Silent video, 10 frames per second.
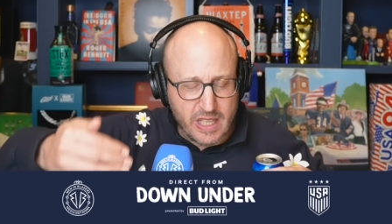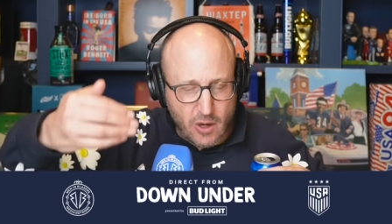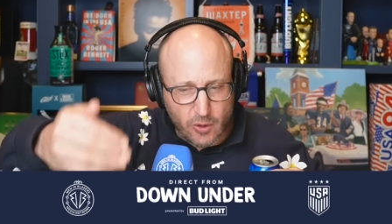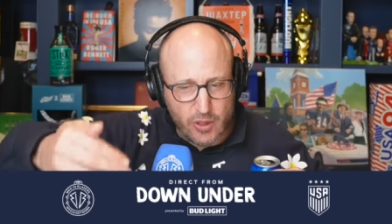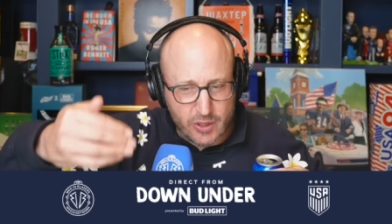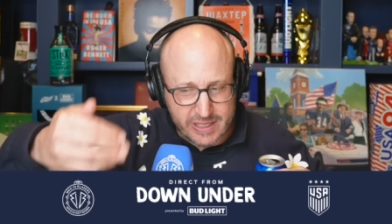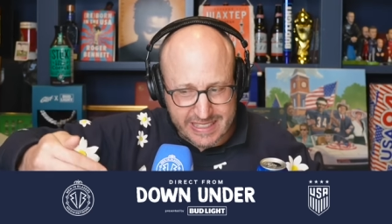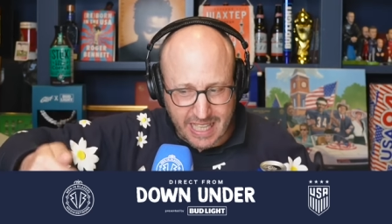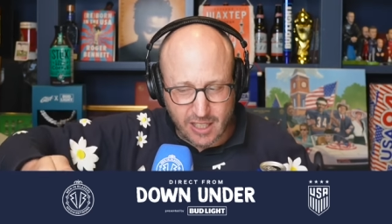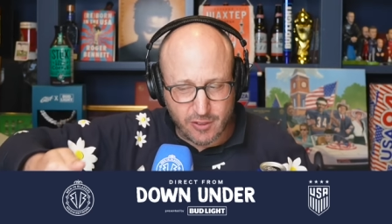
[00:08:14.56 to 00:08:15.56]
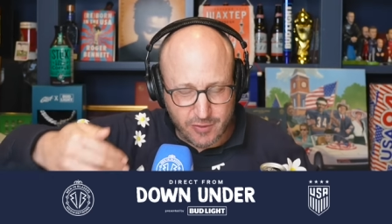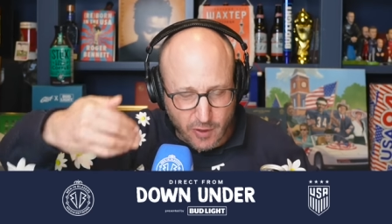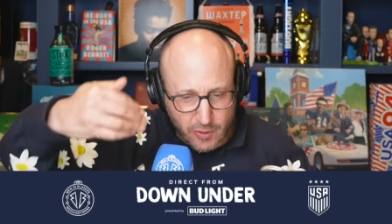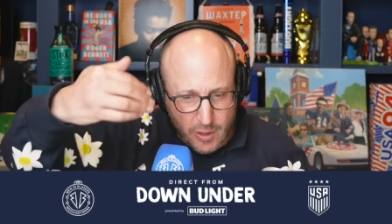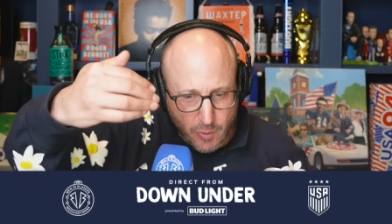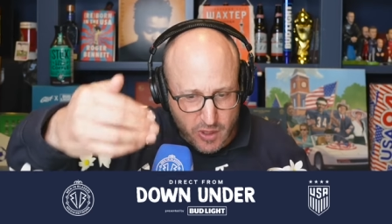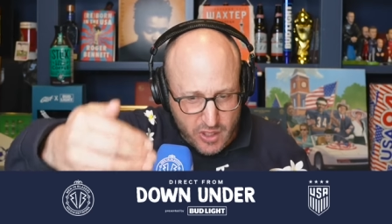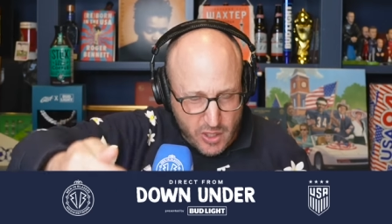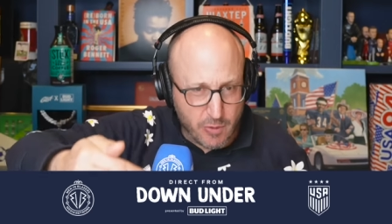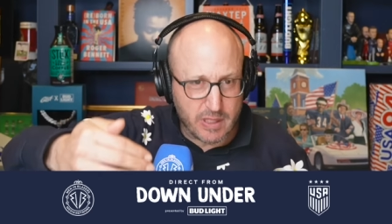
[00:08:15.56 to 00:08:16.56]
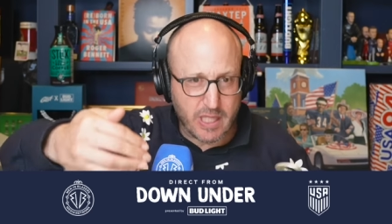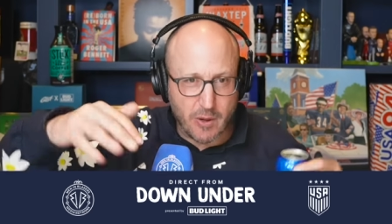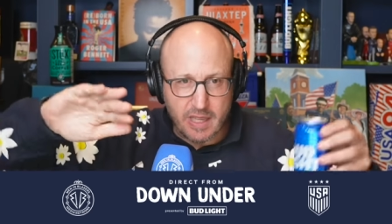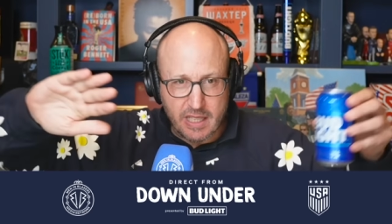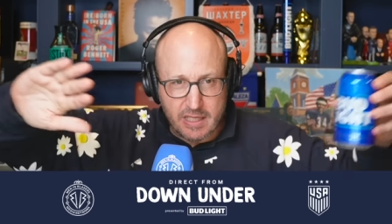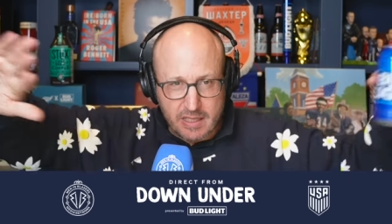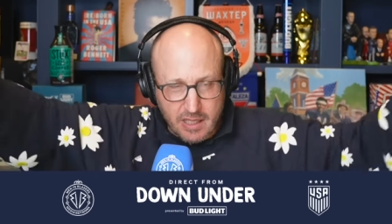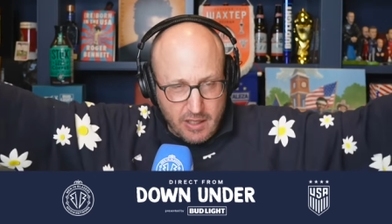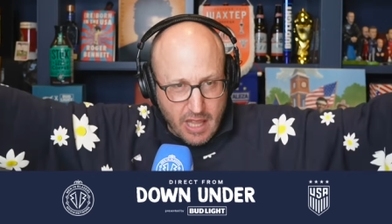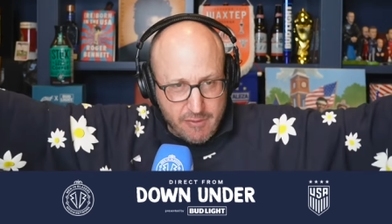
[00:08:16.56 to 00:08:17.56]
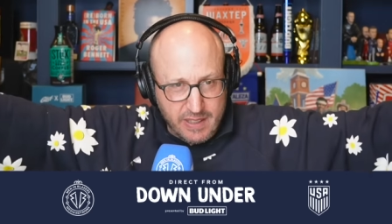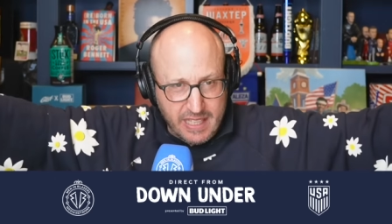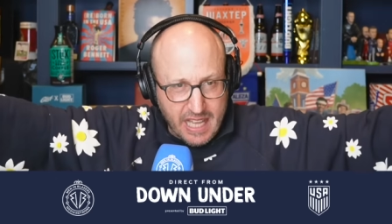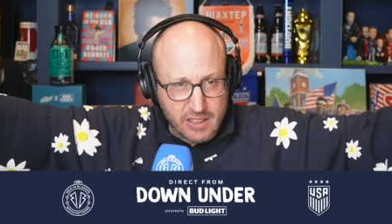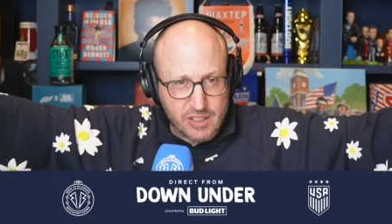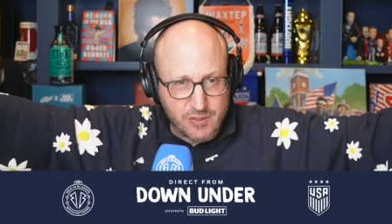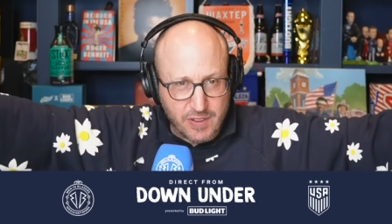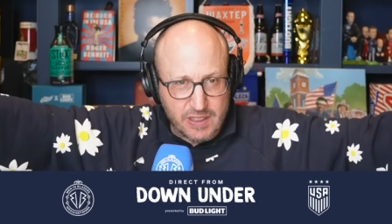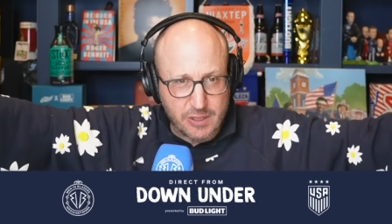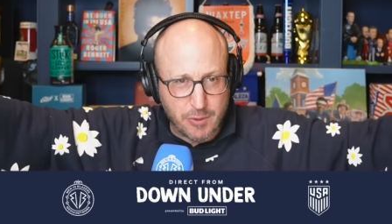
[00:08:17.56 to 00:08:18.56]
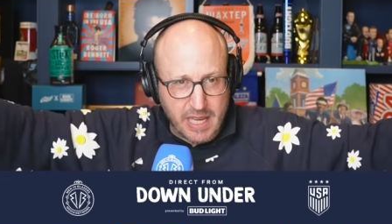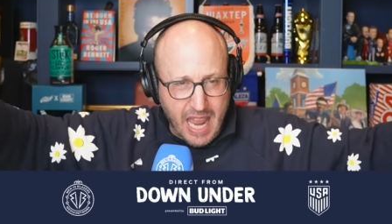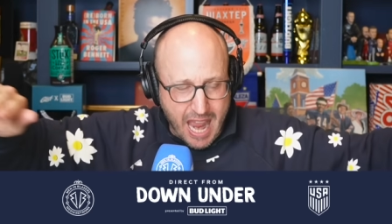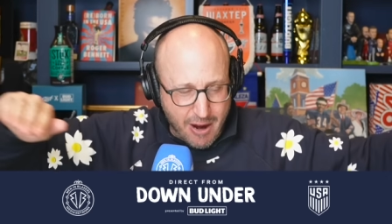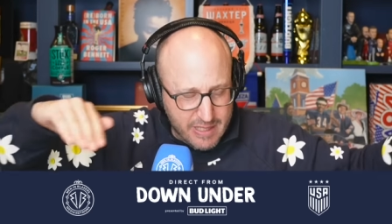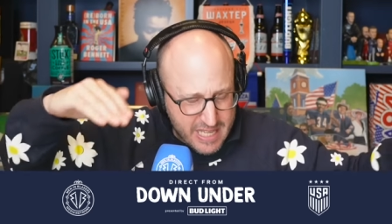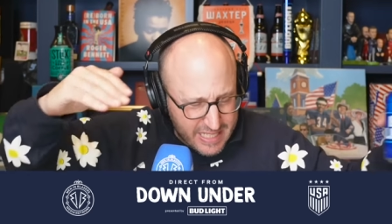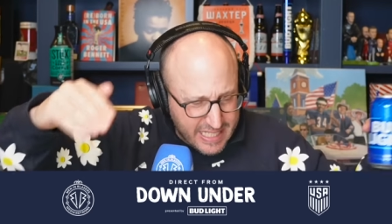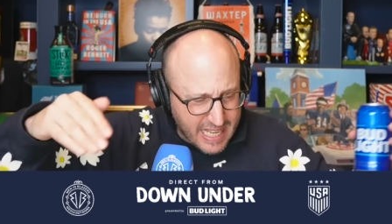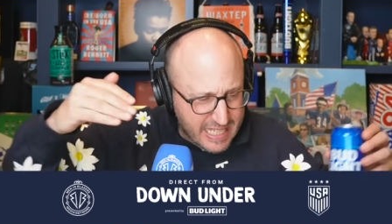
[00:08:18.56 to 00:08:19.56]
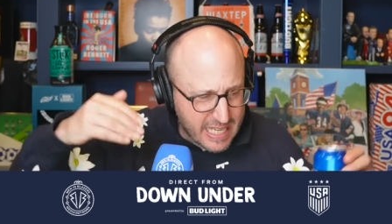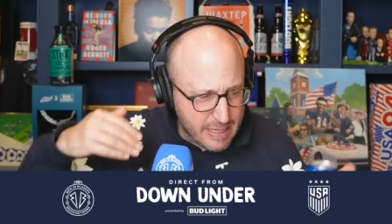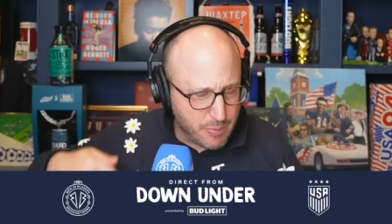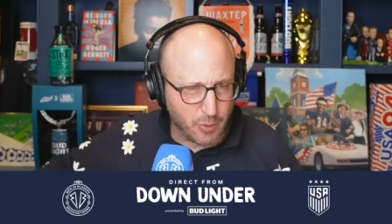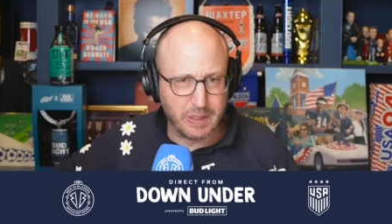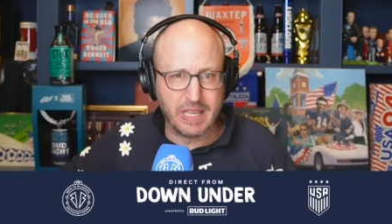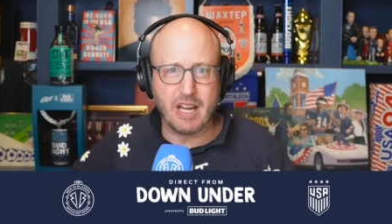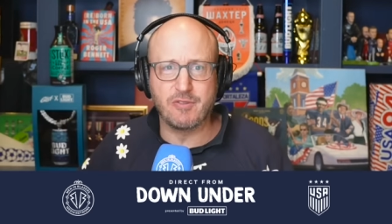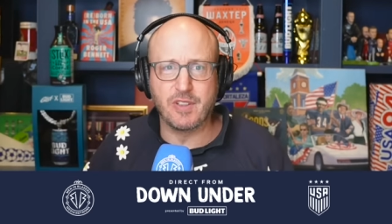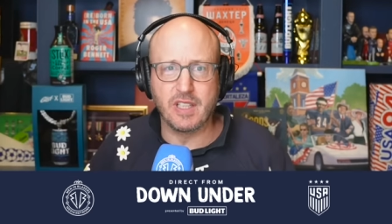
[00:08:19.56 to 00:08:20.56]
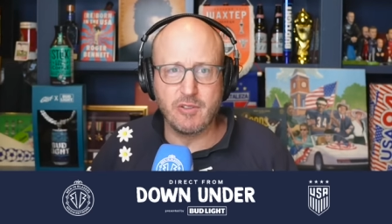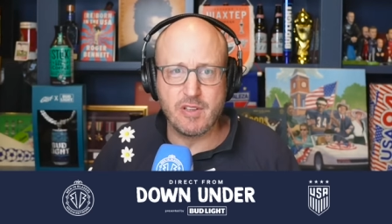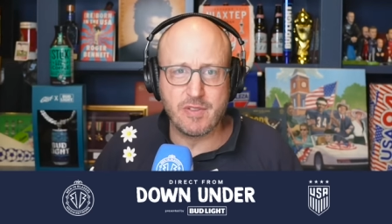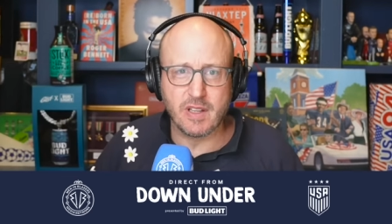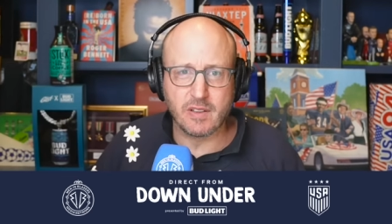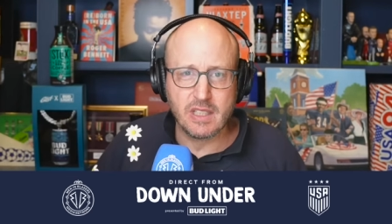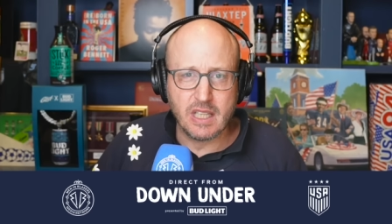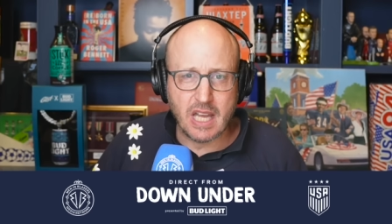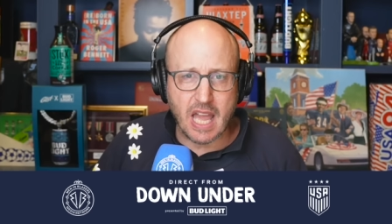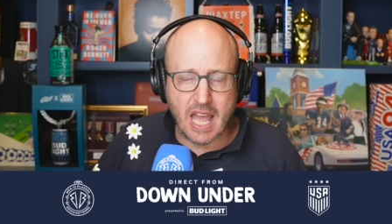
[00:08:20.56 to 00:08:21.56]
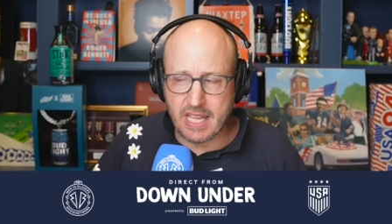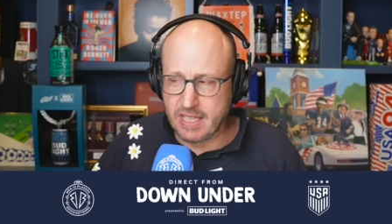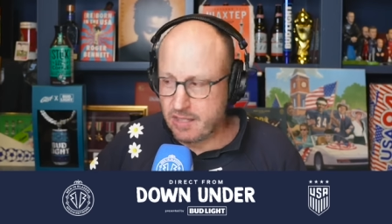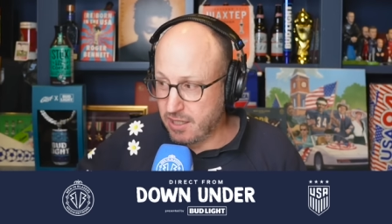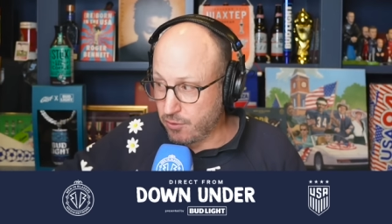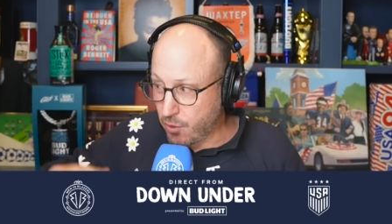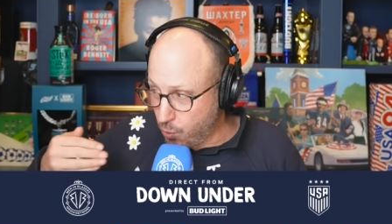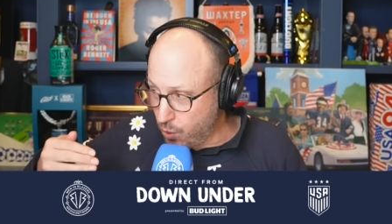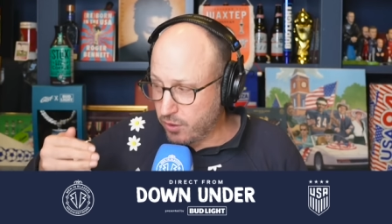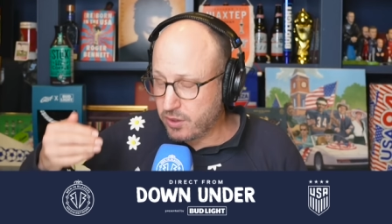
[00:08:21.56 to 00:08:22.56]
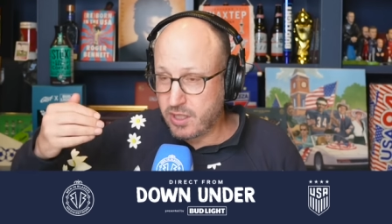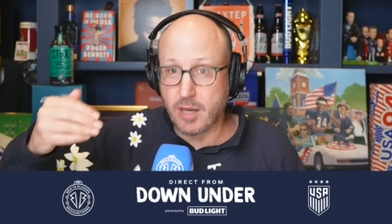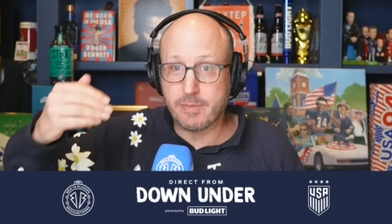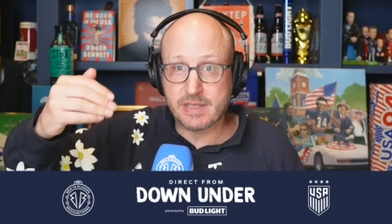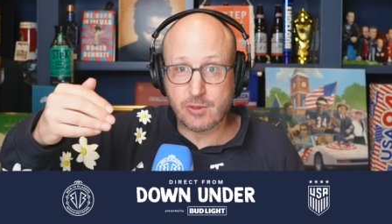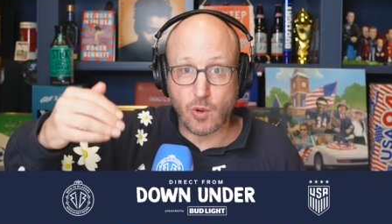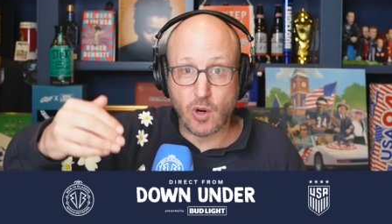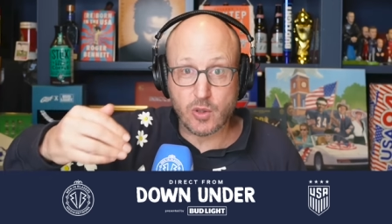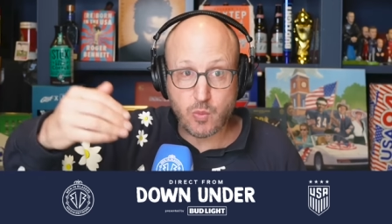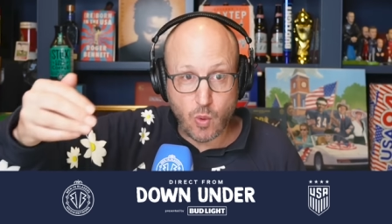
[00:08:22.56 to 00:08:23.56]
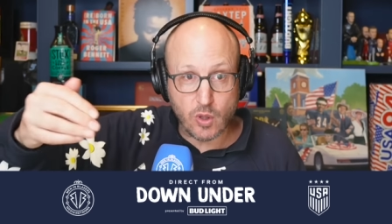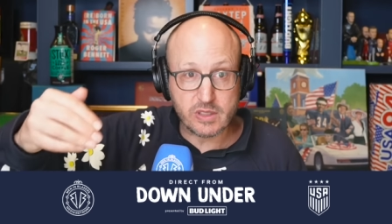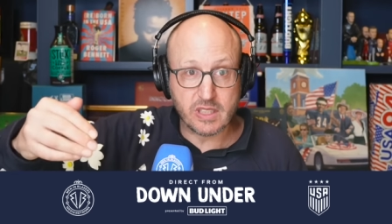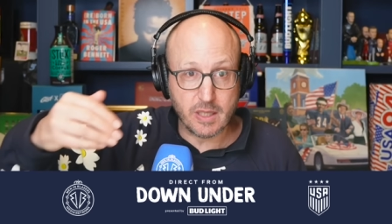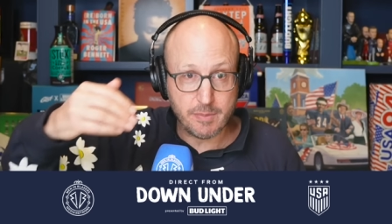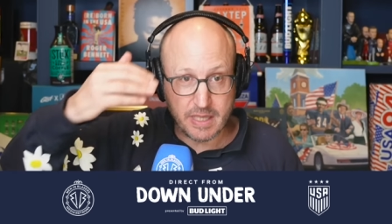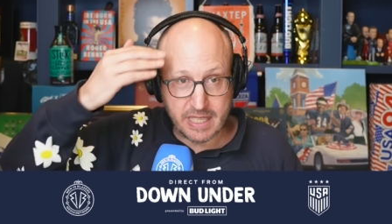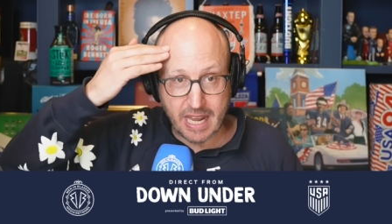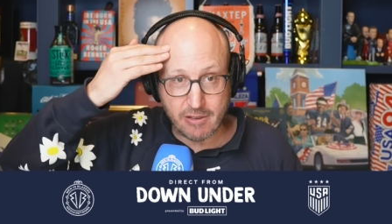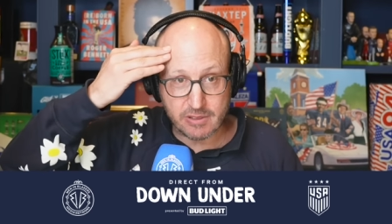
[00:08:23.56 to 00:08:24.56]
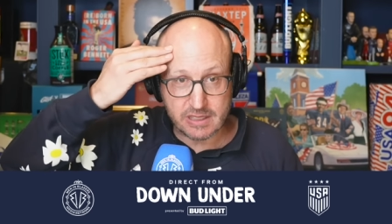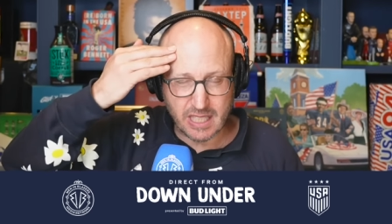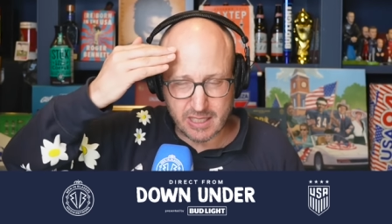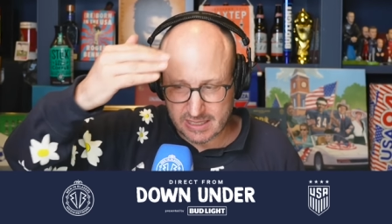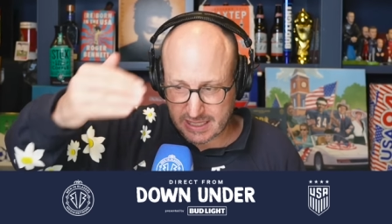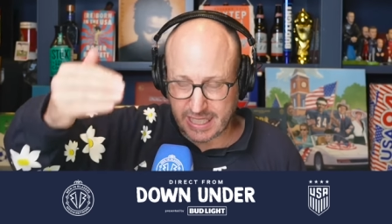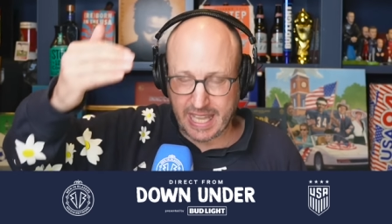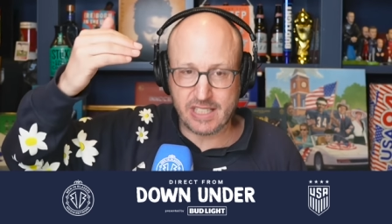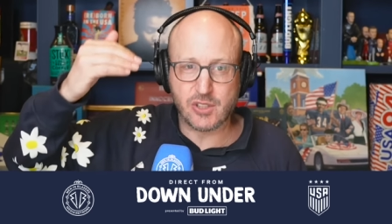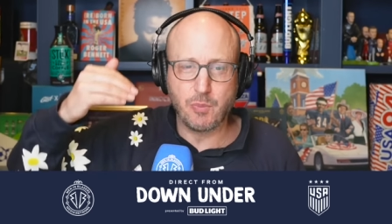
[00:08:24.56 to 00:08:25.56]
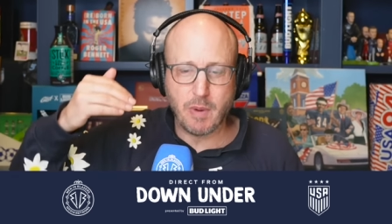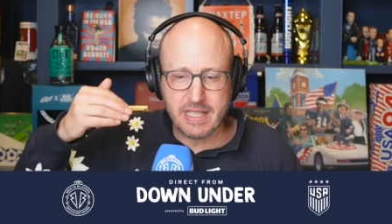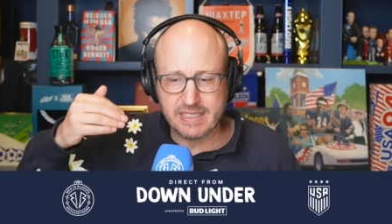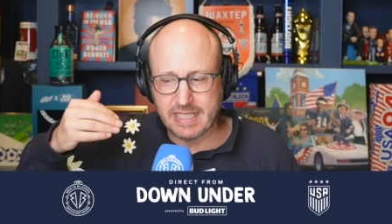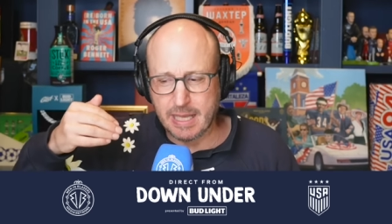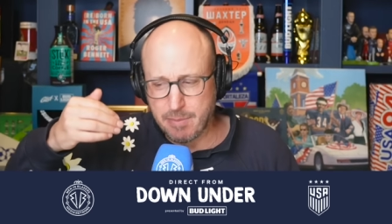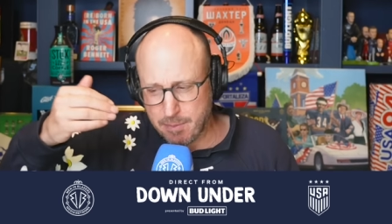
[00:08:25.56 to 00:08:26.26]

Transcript: on yourself, only what you were doing everything else filtering it out. And you did keep balling out for Louisville. And, you know, the World Cup squad was going to be announced, I think, selection Wednesday, but